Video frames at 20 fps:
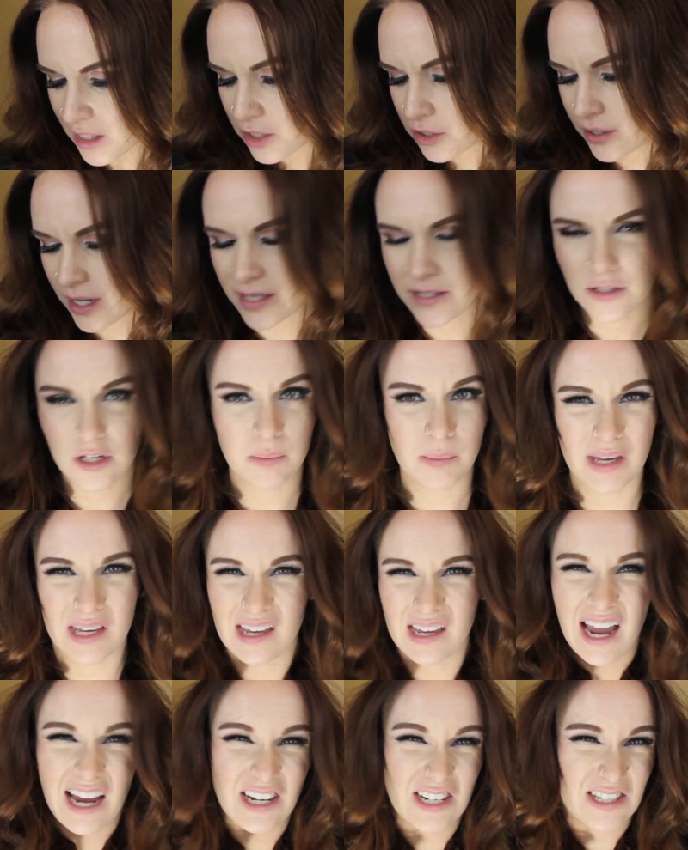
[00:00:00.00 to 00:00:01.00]
you guys know
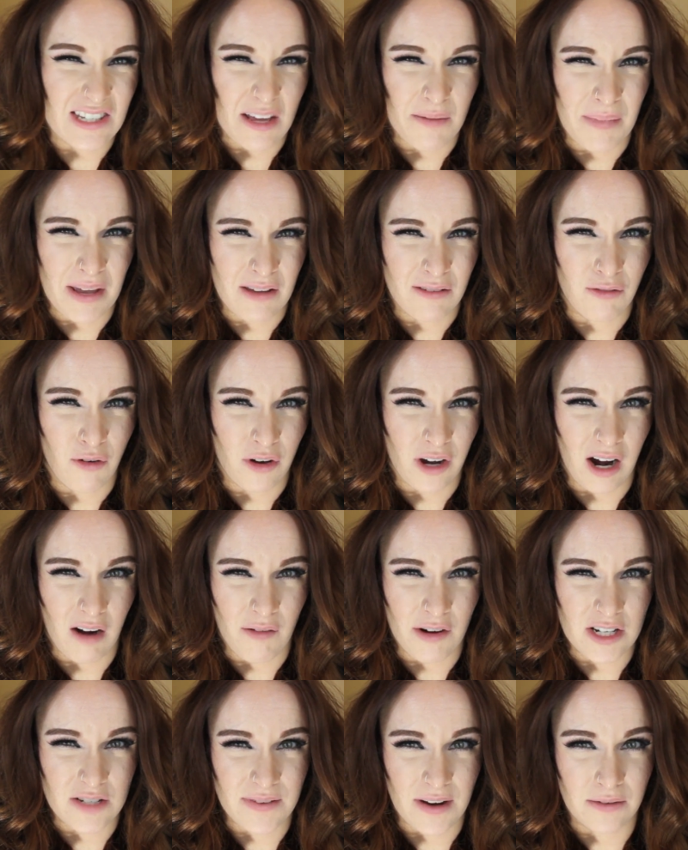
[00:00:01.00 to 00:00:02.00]
me, I just love my full
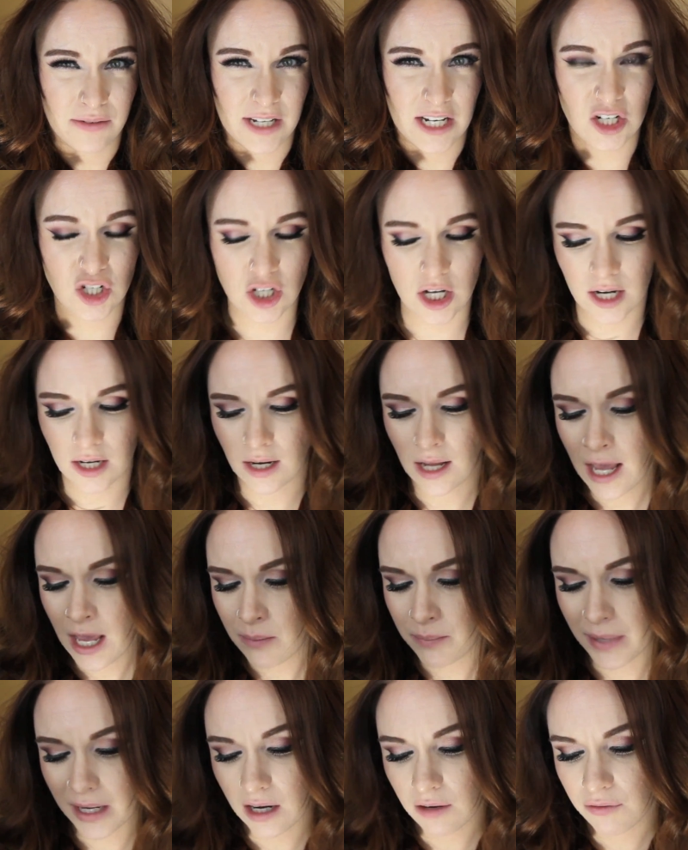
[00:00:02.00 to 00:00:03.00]
coverage foundation.
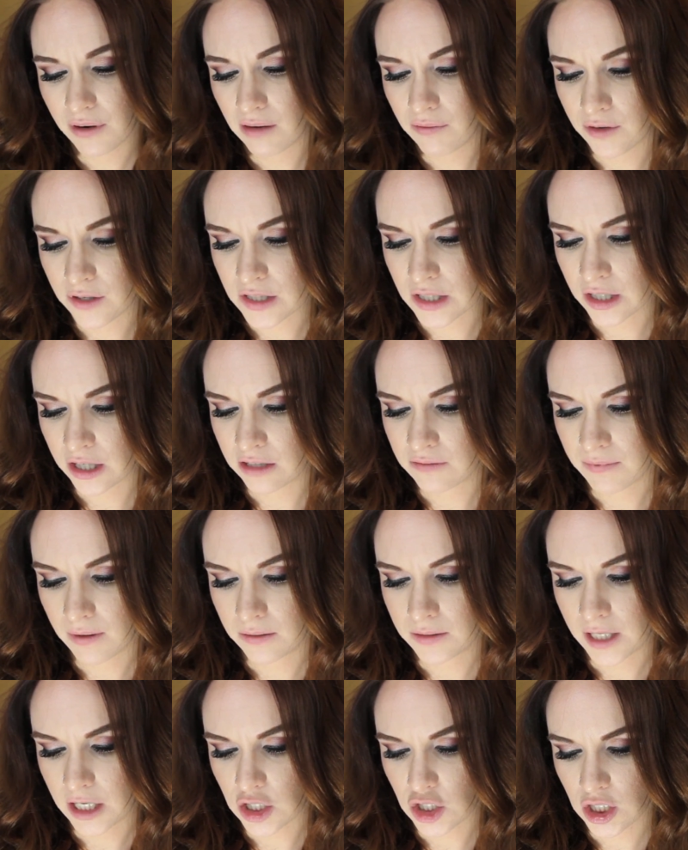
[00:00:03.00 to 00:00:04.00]
Makeup Forever is a good
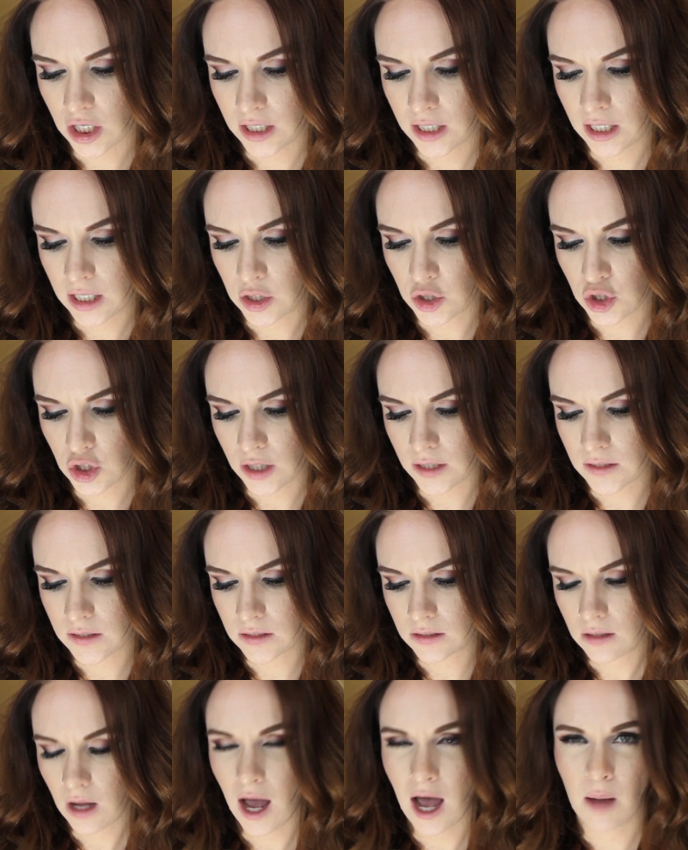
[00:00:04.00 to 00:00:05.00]
foundation. It's
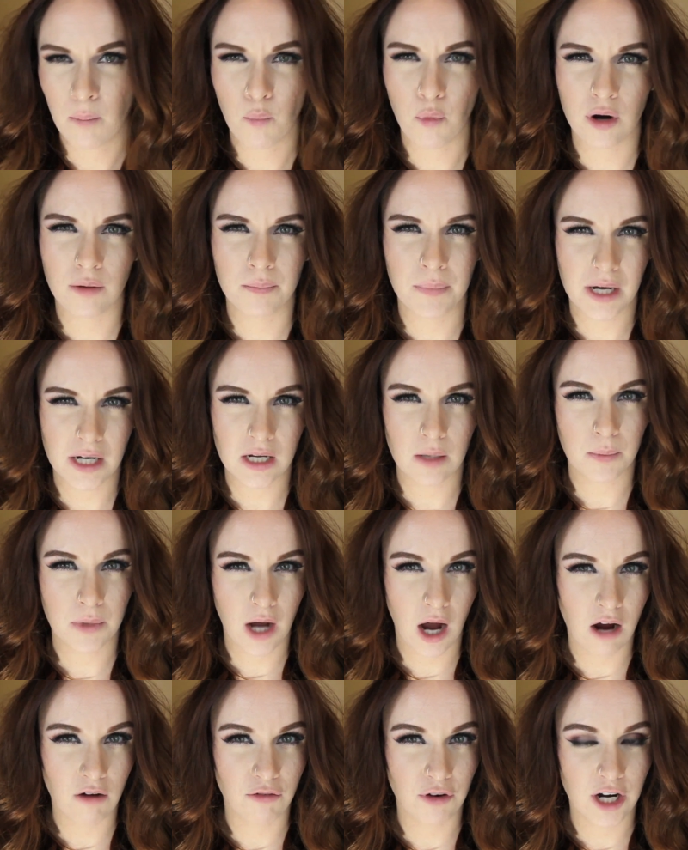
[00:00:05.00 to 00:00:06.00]
just more medium
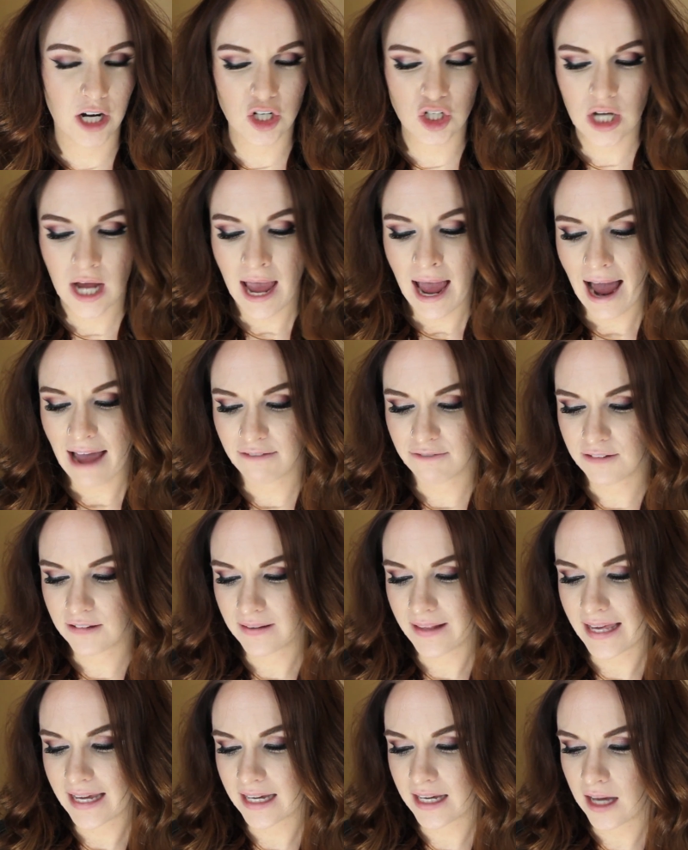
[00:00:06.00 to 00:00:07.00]
coverage. I
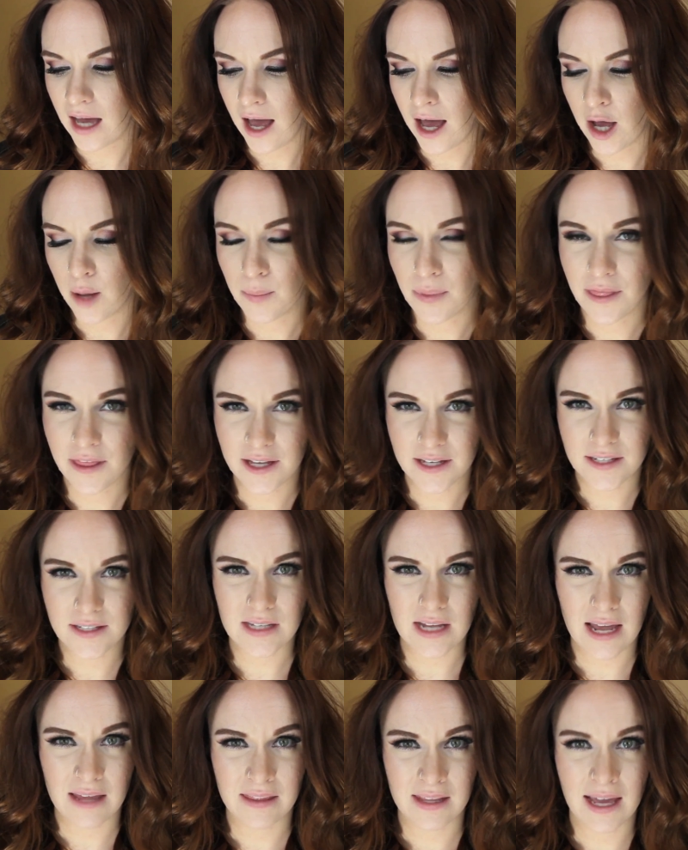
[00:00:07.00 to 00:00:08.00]
feel like
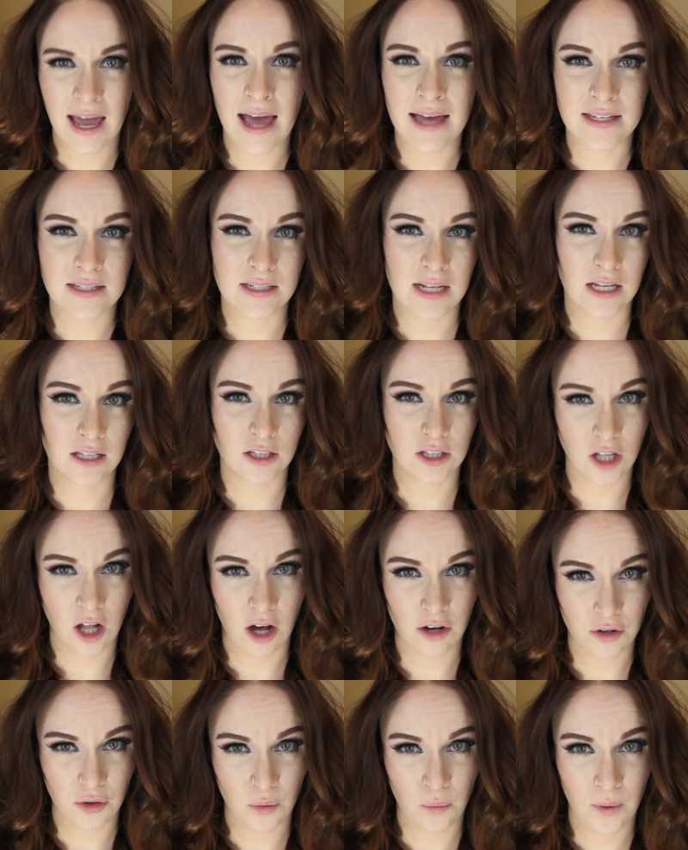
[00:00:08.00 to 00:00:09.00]
this and the Estee
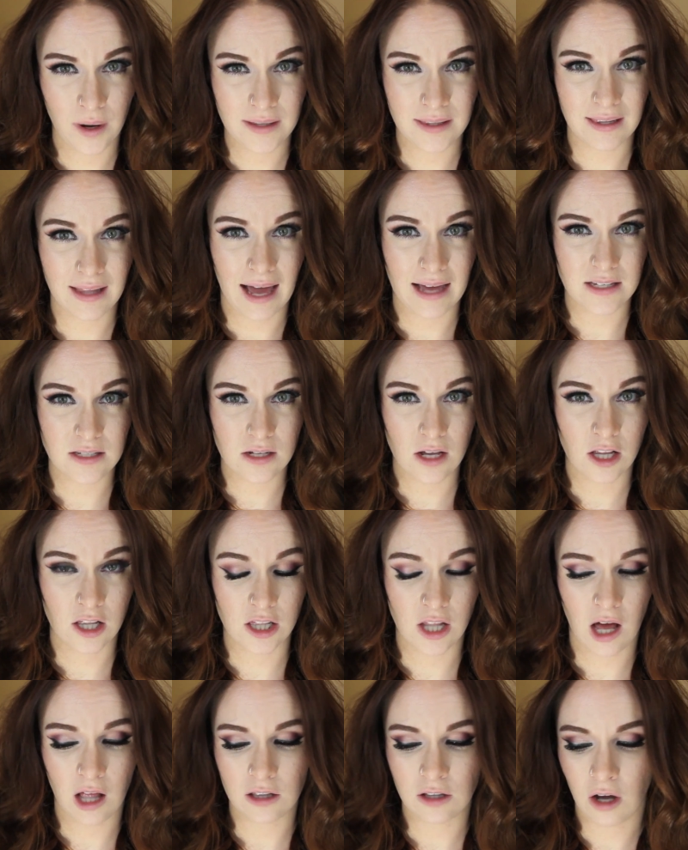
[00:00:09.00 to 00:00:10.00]
Lauder one last a
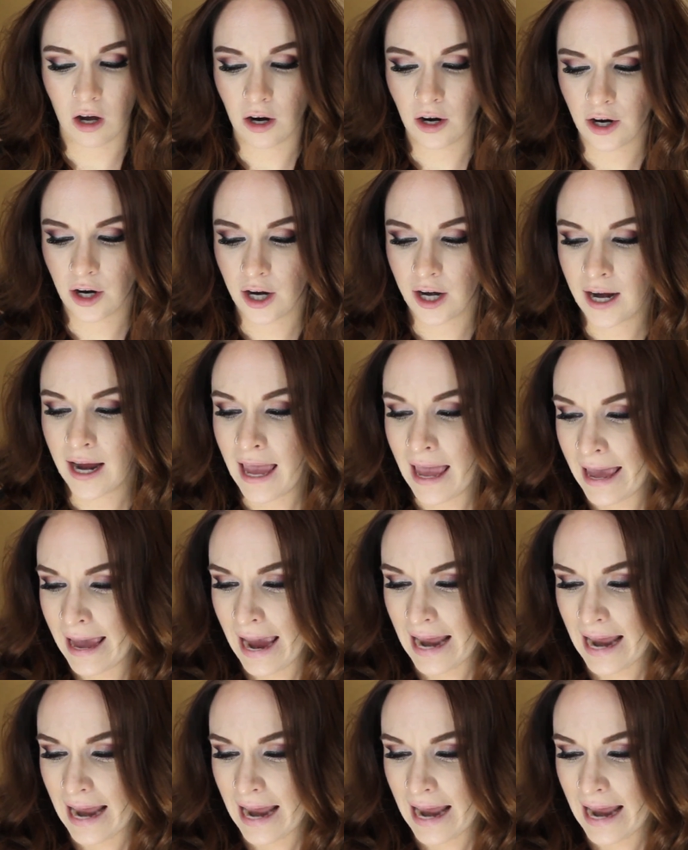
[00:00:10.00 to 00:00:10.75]
lot longer.